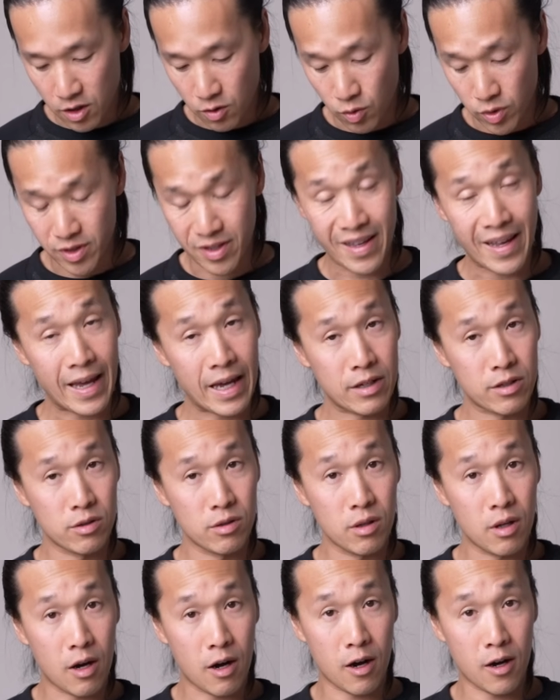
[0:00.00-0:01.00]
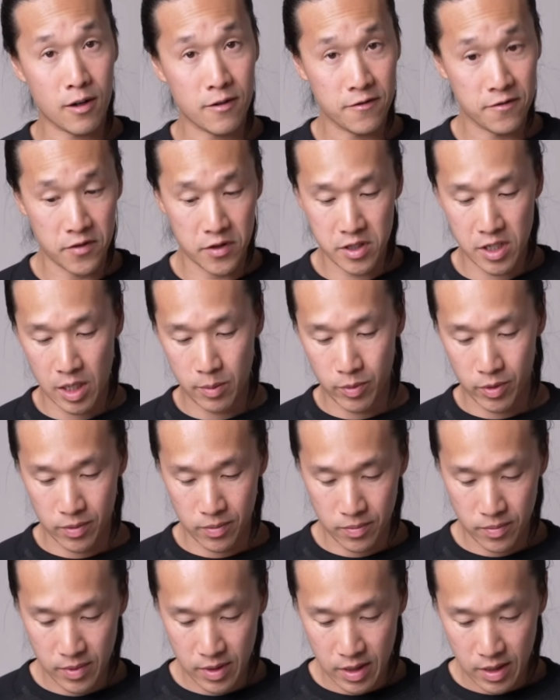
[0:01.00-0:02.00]
with the handle off of the
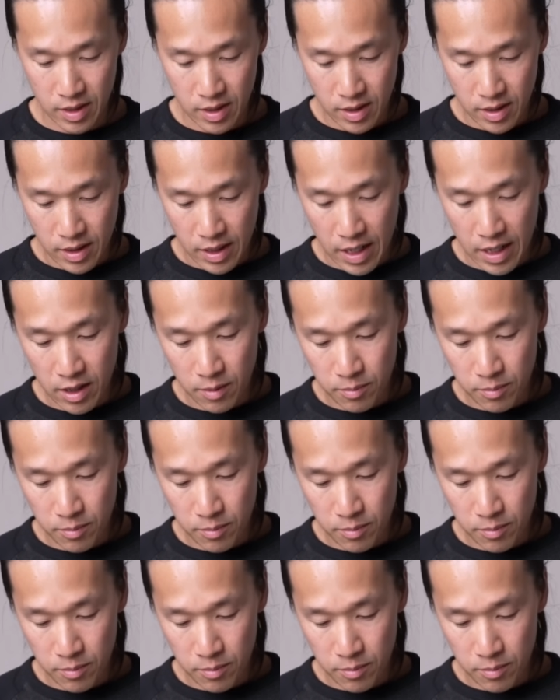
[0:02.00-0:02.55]
table. And you